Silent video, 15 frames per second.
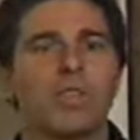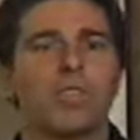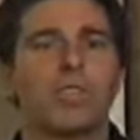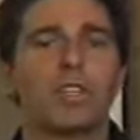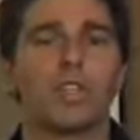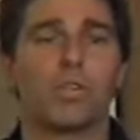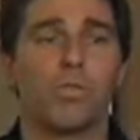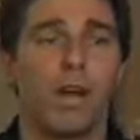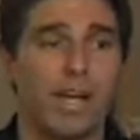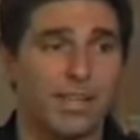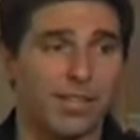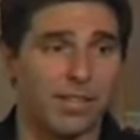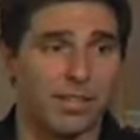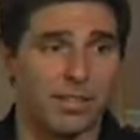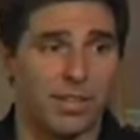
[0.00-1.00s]
to the
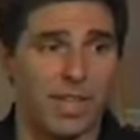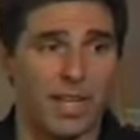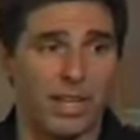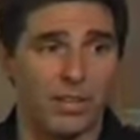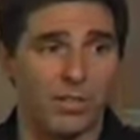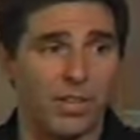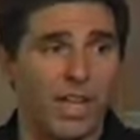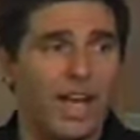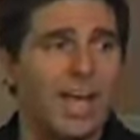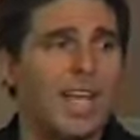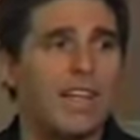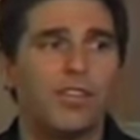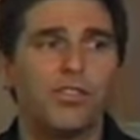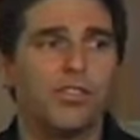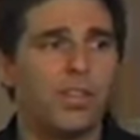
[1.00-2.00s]
crisis stage.
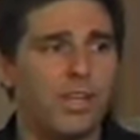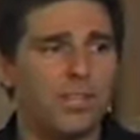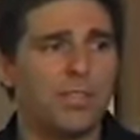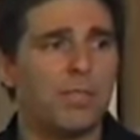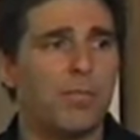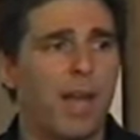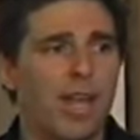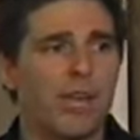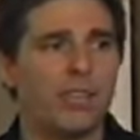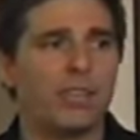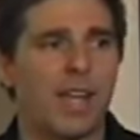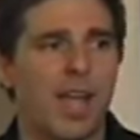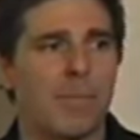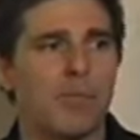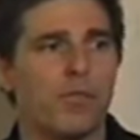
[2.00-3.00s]
It's just a matter of
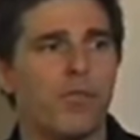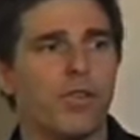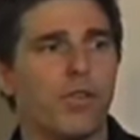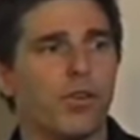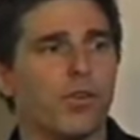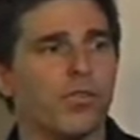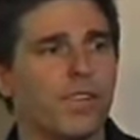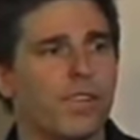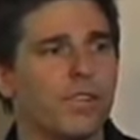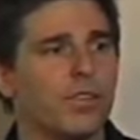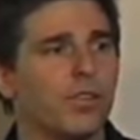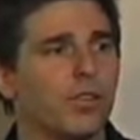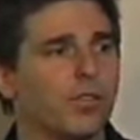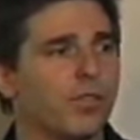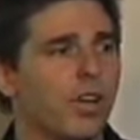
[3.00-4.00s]
time before those
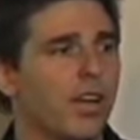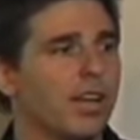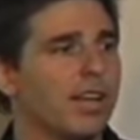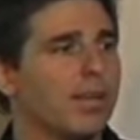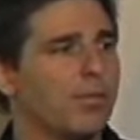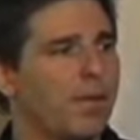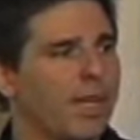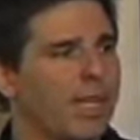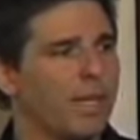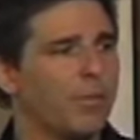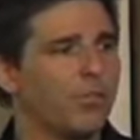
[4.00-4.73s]
physicals start picking up